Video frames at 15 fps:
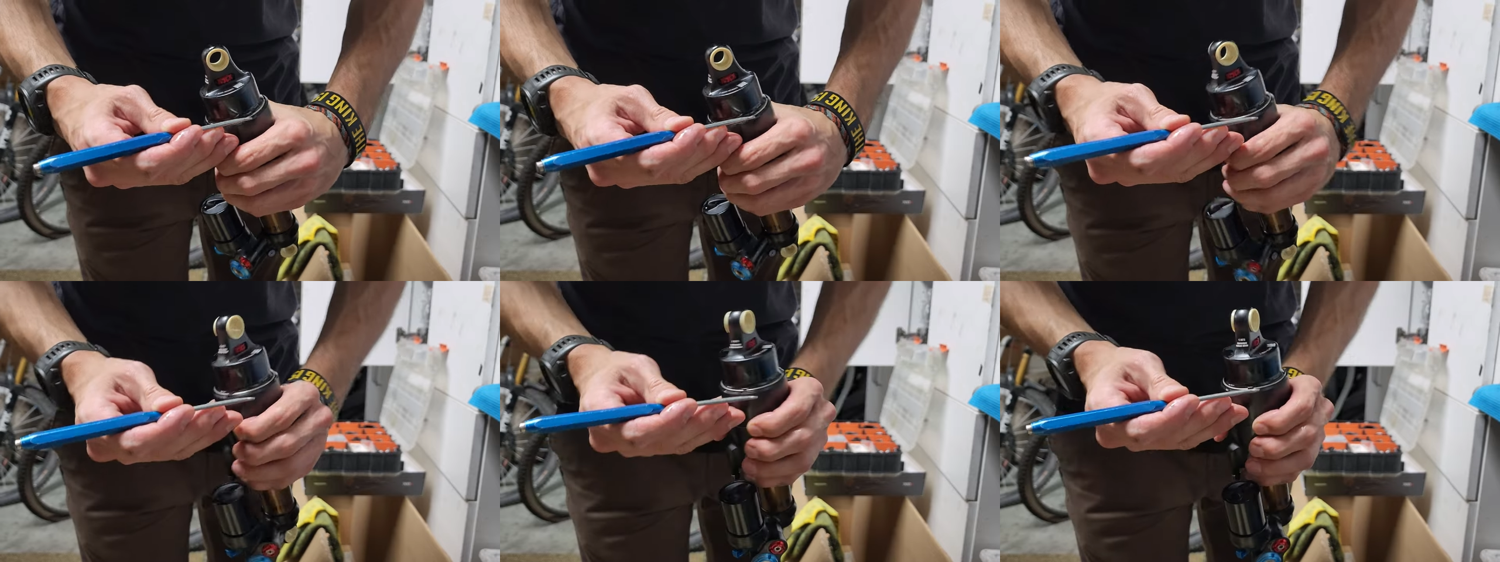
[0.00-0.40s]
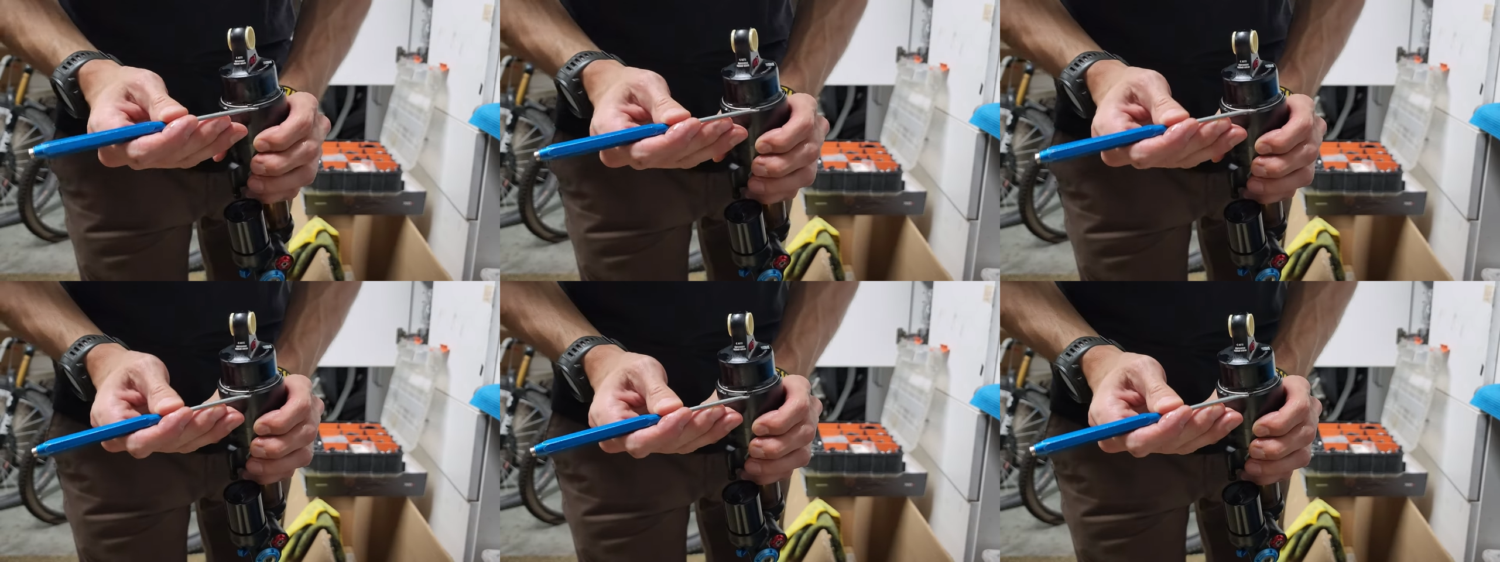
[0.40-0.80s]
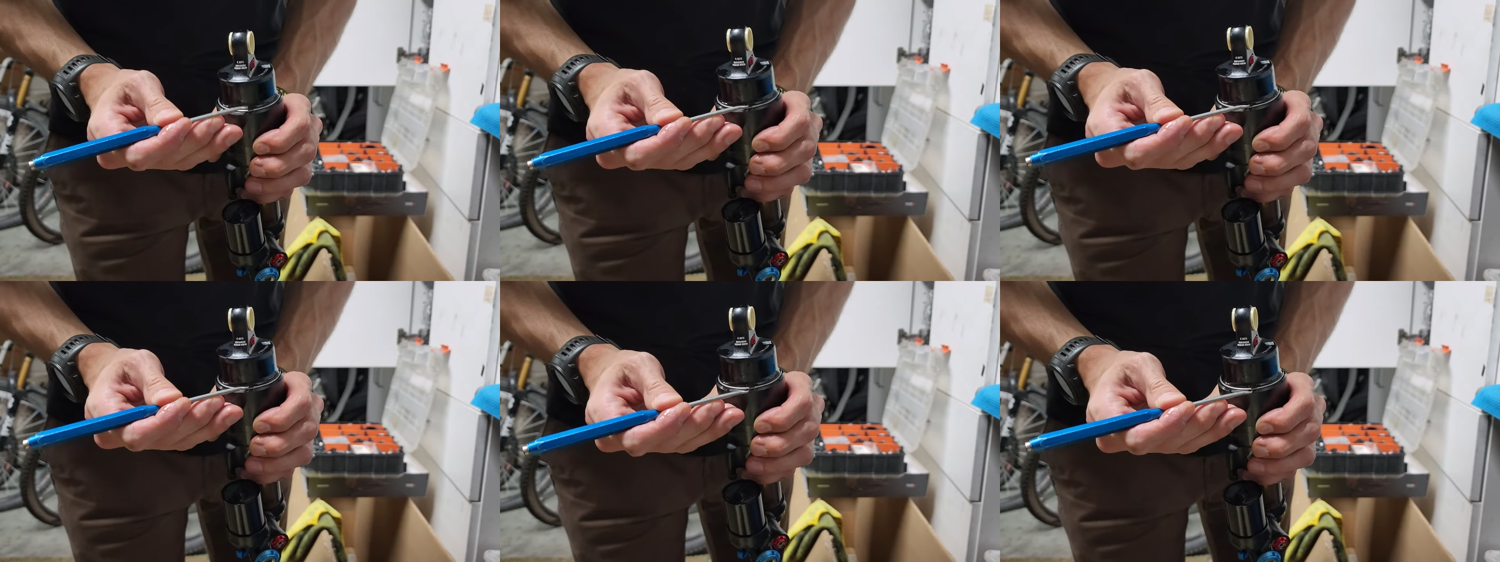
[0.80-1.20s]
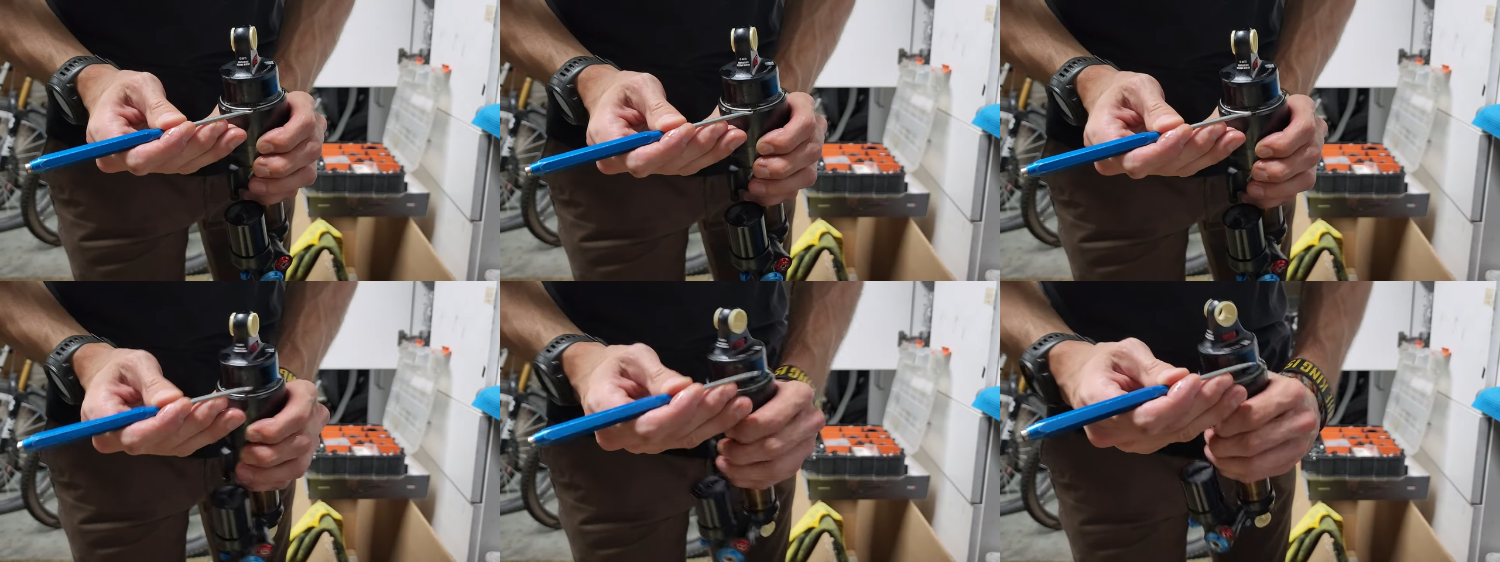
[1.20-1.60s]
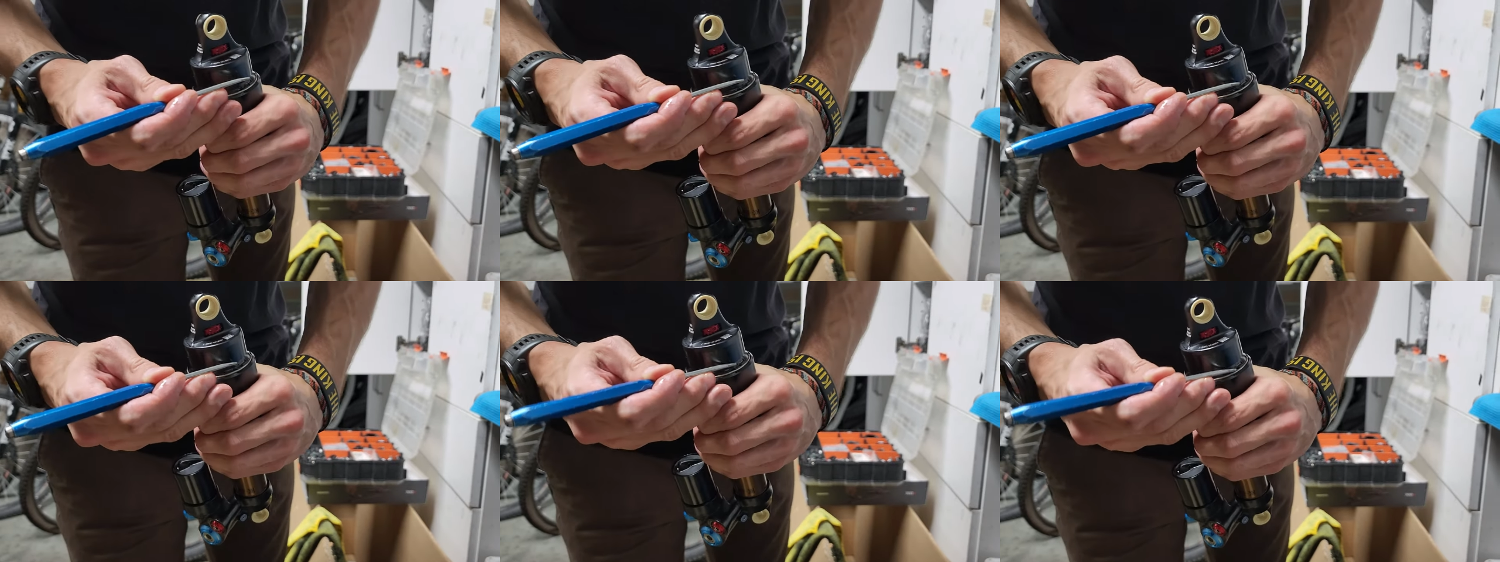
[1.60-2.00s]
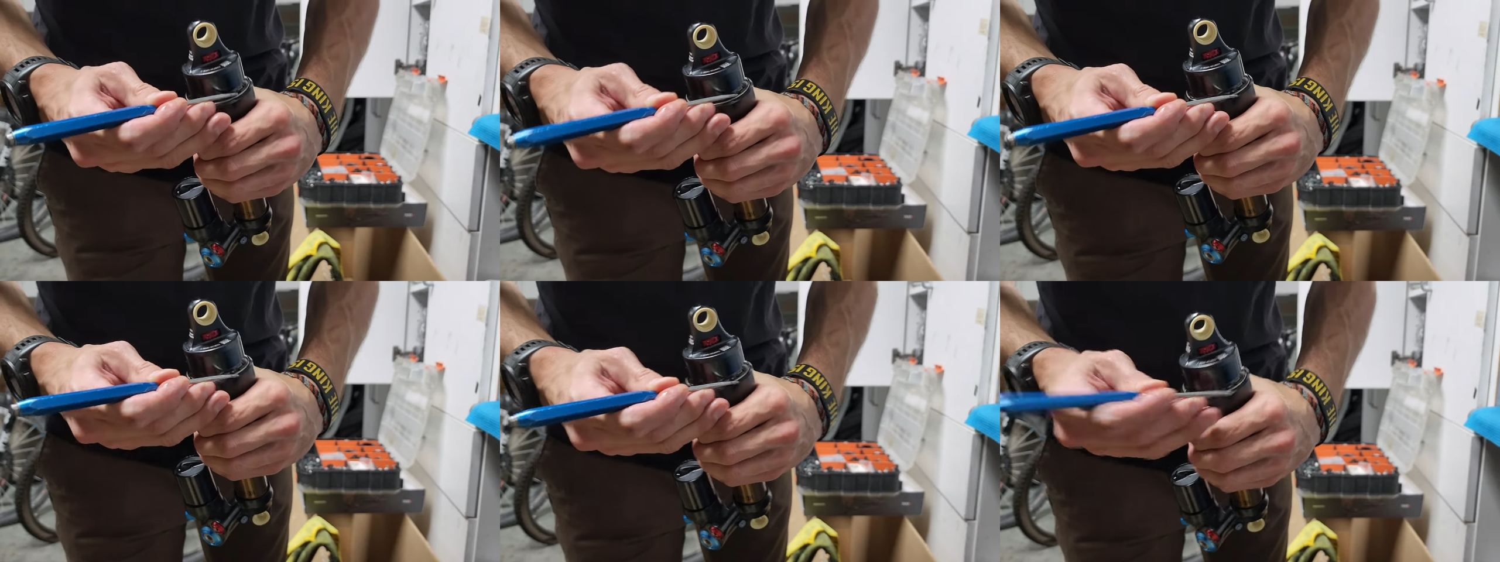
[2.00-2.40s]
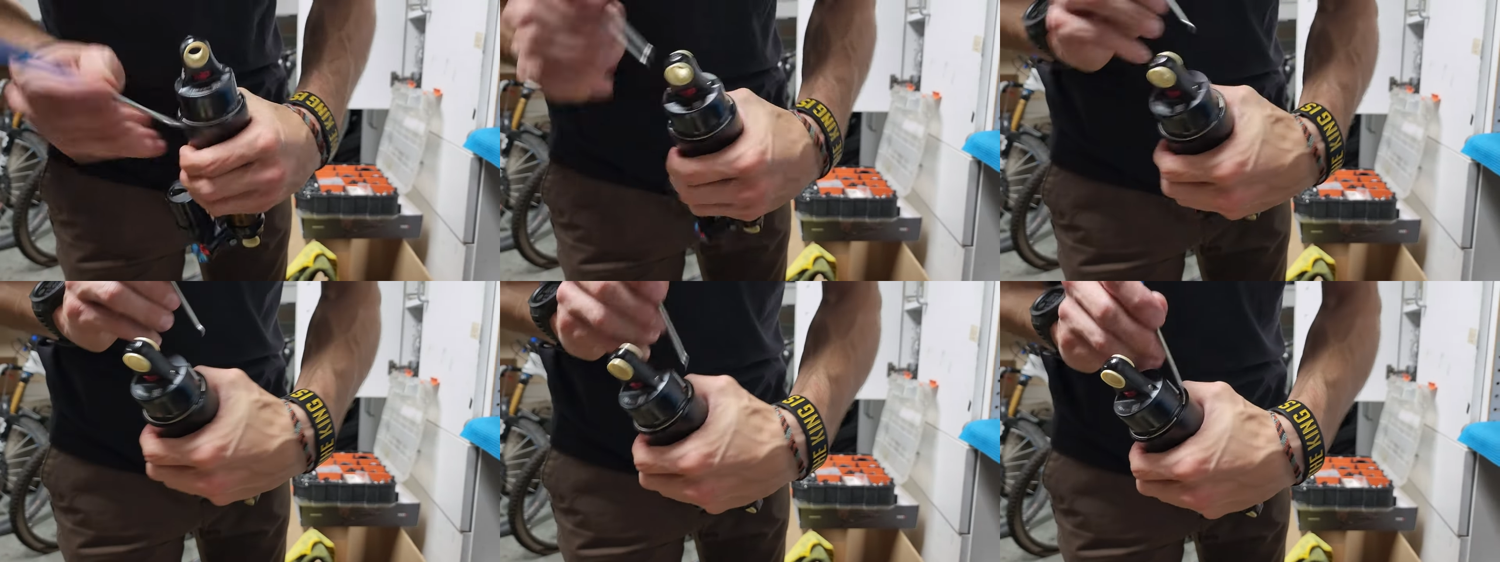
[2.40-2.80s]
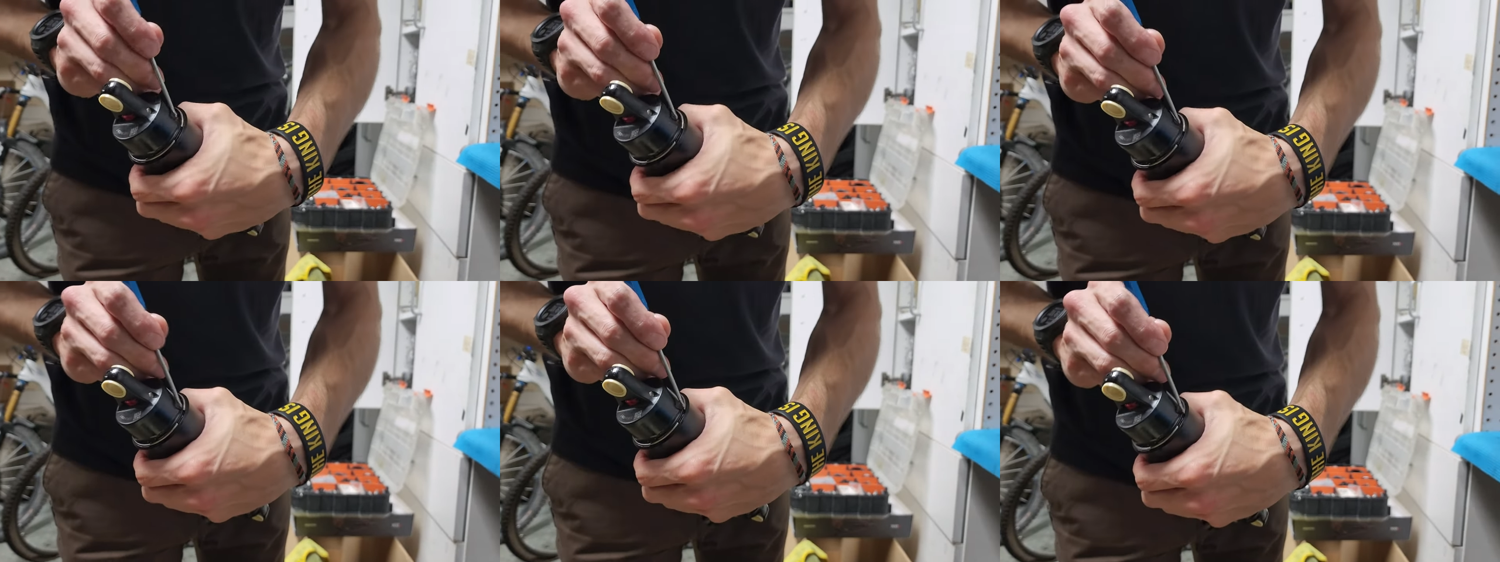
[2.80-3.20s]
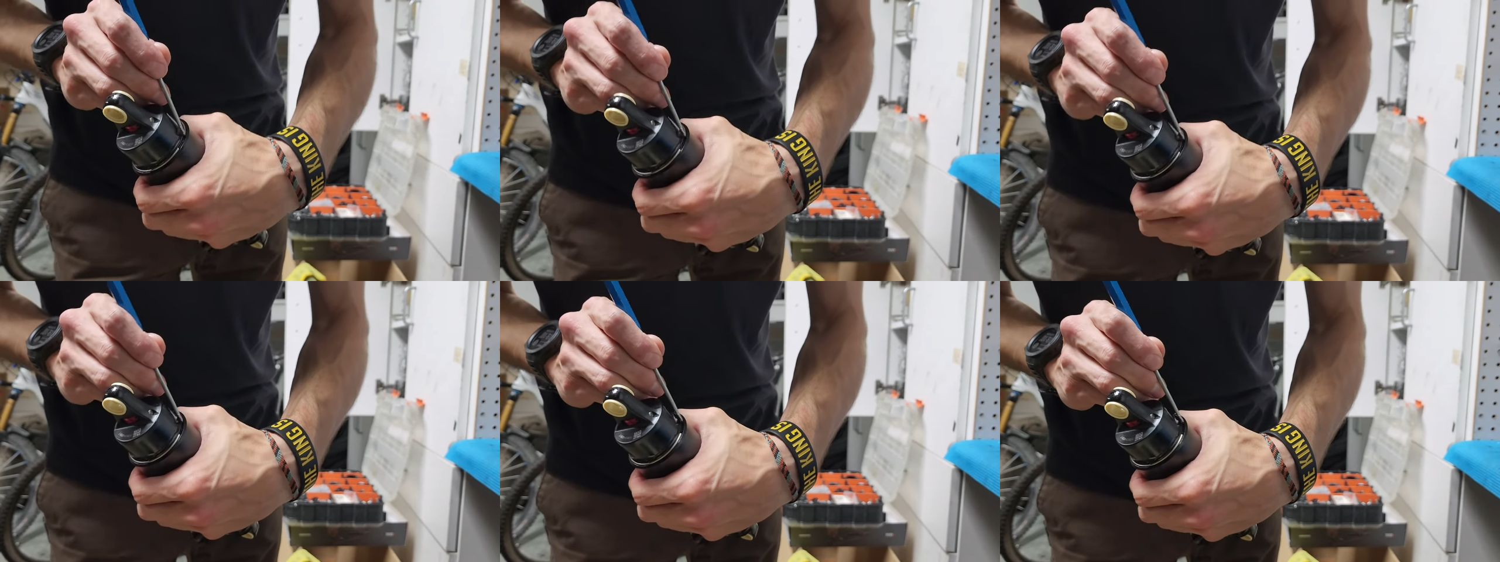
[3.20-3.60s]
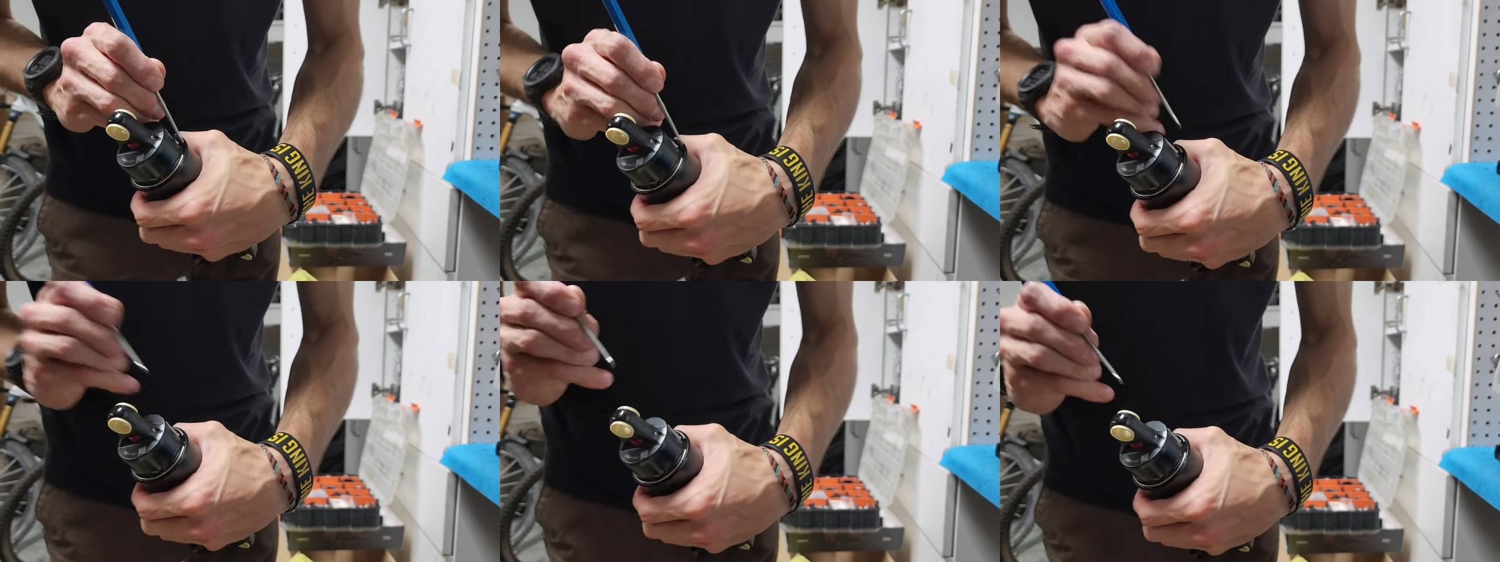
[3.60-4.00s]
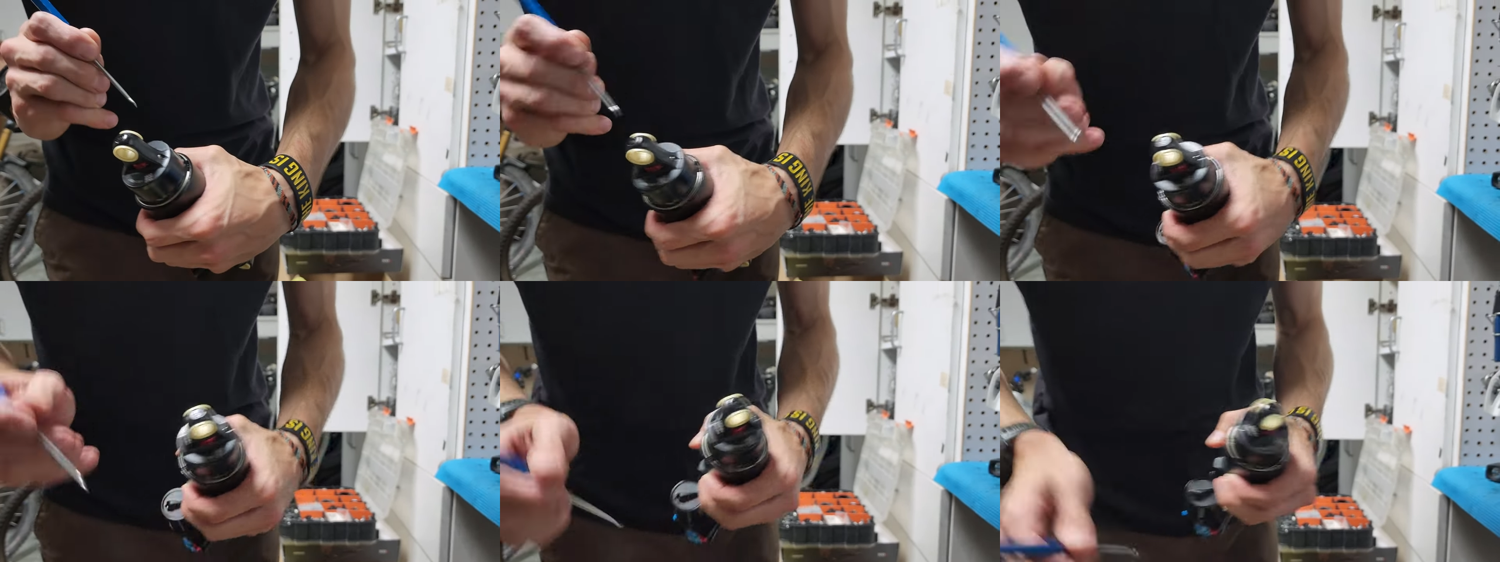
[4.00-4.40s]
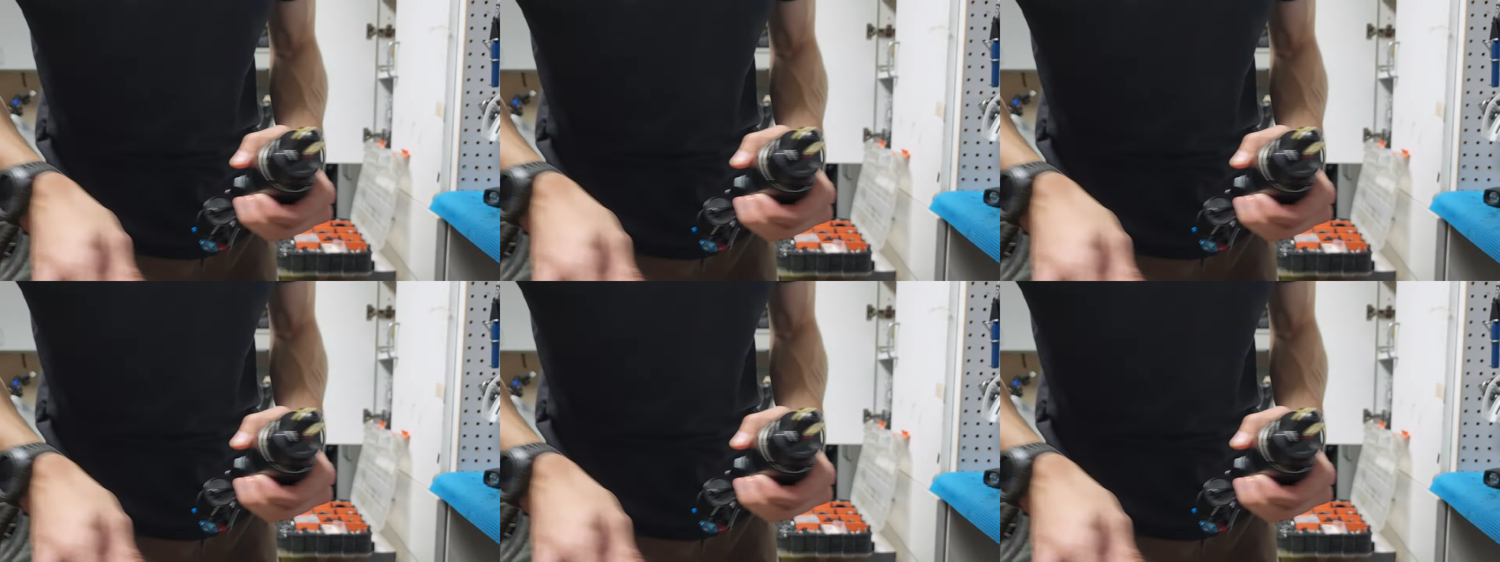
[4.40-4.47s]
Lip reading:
No face is visible, so there are no lips to read.